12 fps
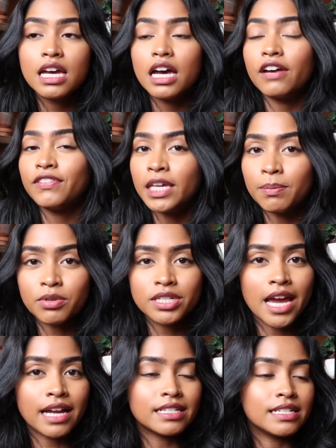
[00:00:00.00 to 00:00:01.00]
of heat
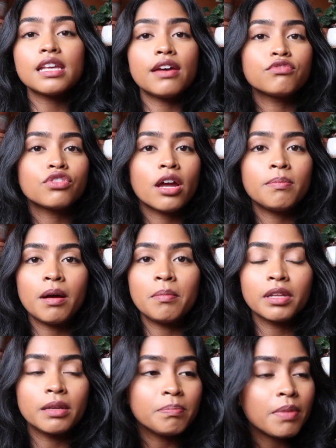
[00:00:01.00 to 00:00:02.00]
protectants. I've tried
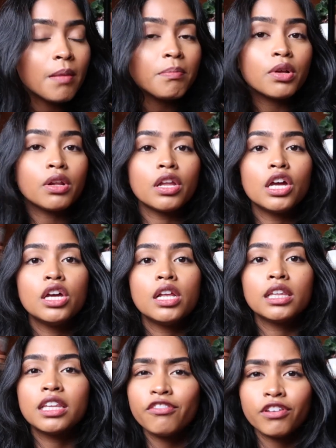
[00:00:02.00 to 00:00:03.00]
Bumble and Bumble,
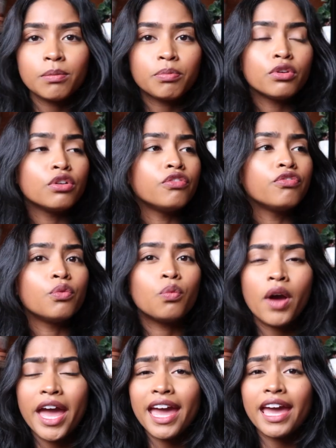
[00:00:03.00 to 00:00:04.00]
Living Proof,
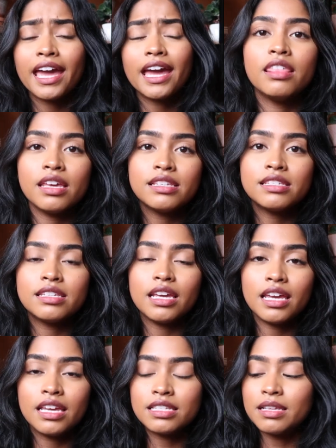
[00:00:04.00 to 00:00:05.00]
Way. This
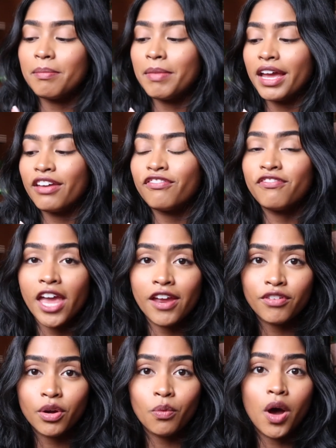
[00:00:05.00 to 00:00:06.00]
is my
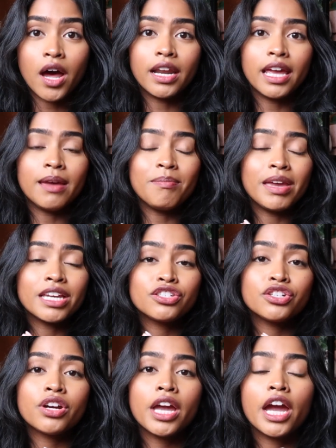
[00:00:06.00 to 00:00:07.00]
favorite one. It makes
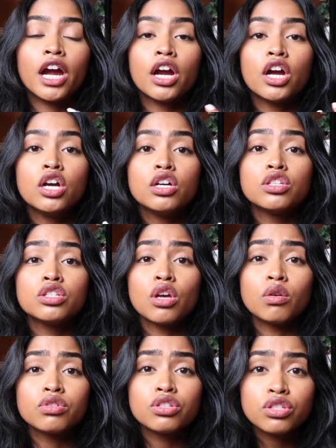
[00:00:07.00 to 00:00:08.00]
your hair
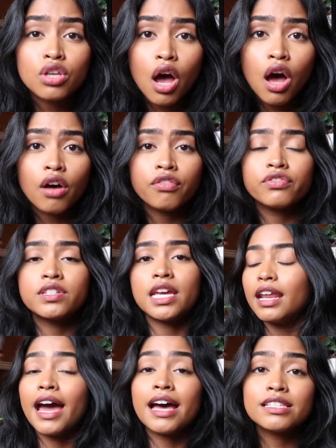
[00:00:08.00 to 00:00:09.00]
so soft.
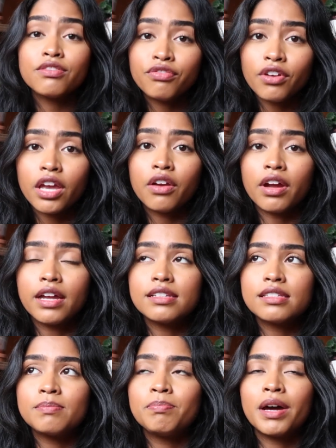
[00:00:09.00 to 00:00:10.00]
It has a
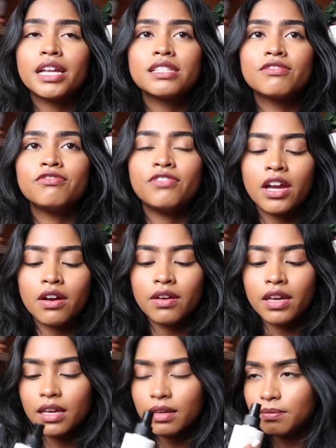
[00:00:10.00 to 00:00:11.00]
fragrance, but it's
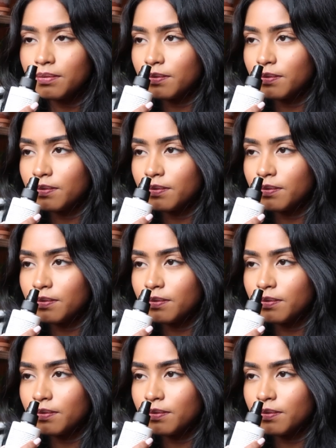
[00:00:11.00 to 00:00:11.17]
very